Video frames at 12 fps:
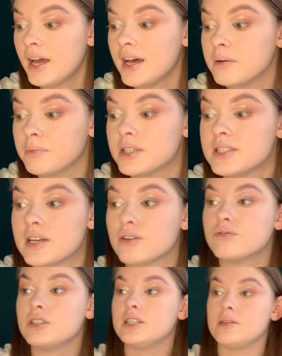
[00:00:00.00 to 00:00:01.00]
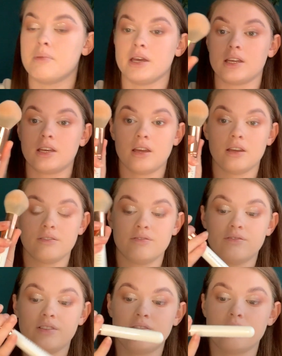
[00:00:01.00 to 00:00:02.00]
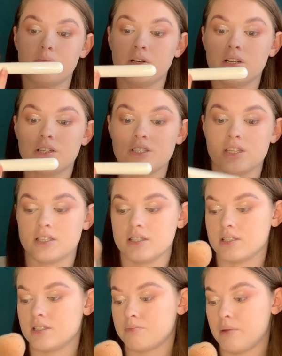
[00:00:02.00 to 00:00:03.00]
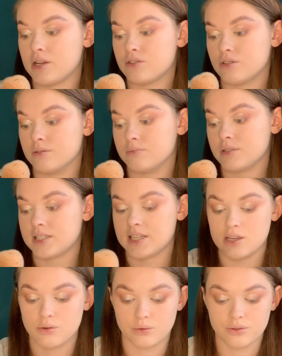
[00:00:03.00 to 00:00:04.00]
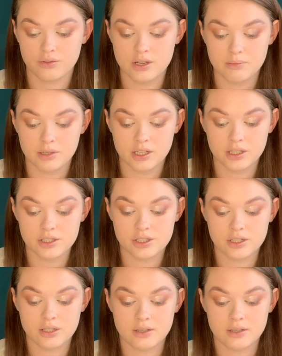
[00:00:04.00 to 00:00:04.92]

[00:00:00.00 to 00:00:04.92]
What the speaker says: I'm going to take a really big fluffy brush. This is the Spectrum CO3 brush.